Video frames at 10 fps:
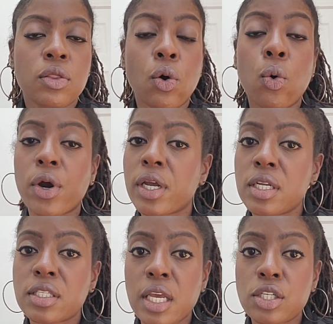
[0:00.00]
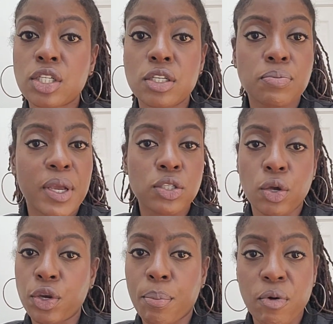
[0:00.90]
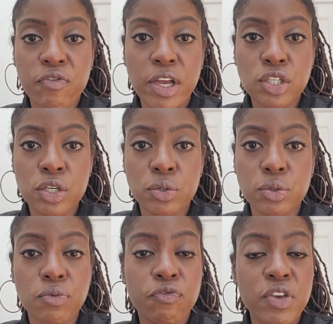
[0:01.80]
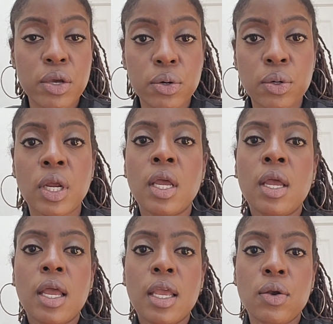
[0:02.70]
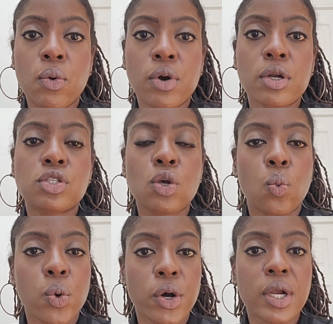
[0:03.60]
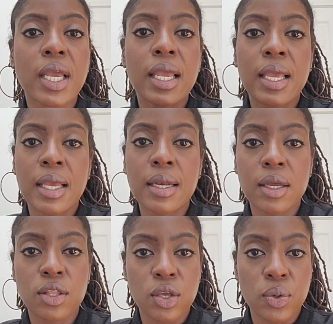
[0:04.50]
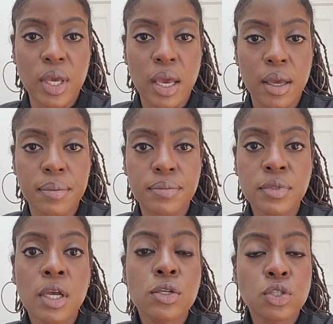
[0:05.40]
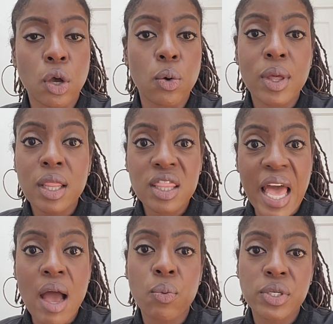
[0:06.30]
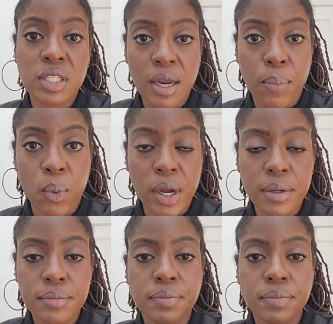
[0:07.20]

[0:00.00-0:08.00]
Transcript: organization based on your professional field in order to work in the UK. So that was step 1.